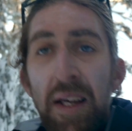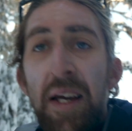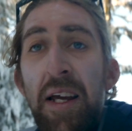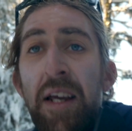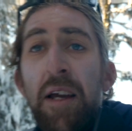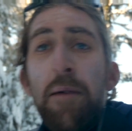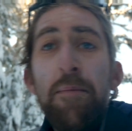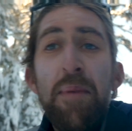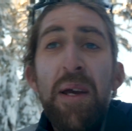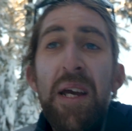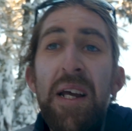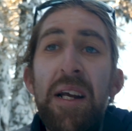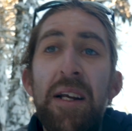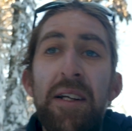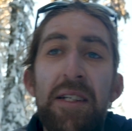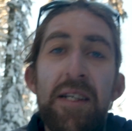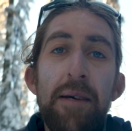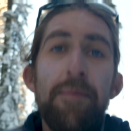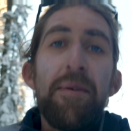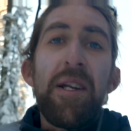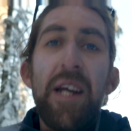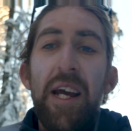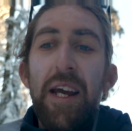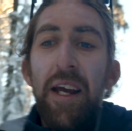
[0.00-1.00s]
it can be
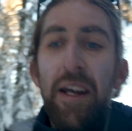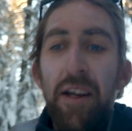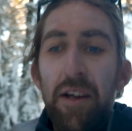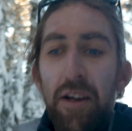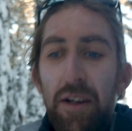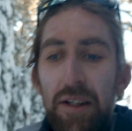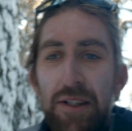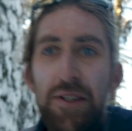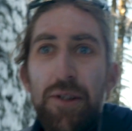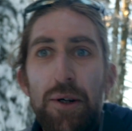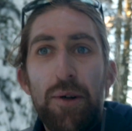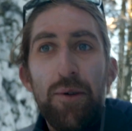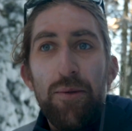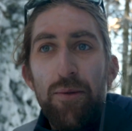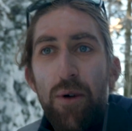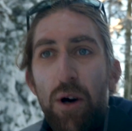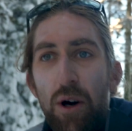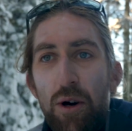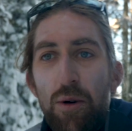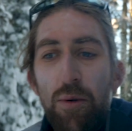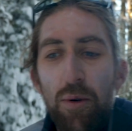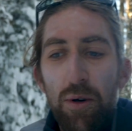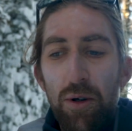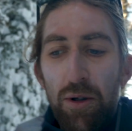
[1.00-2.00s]
intimidating going to a
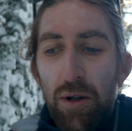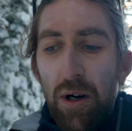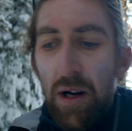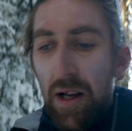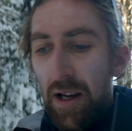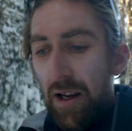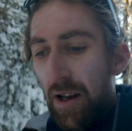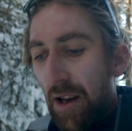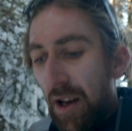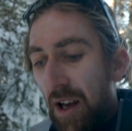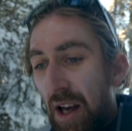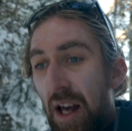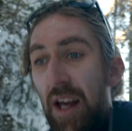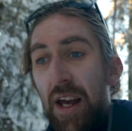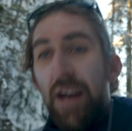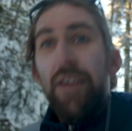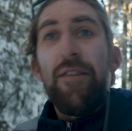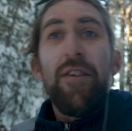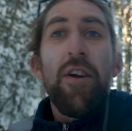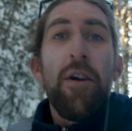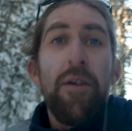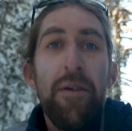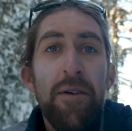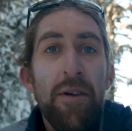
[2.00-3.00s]
rock wall
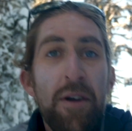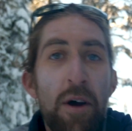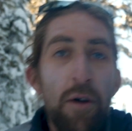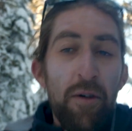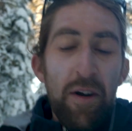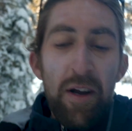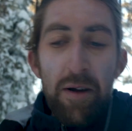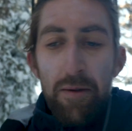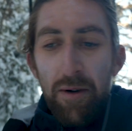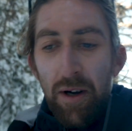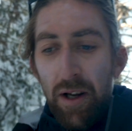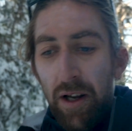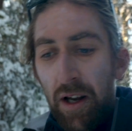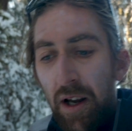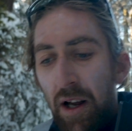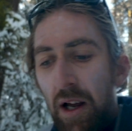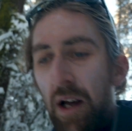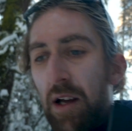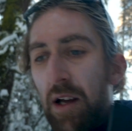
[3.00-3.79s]
if you don't know anyone.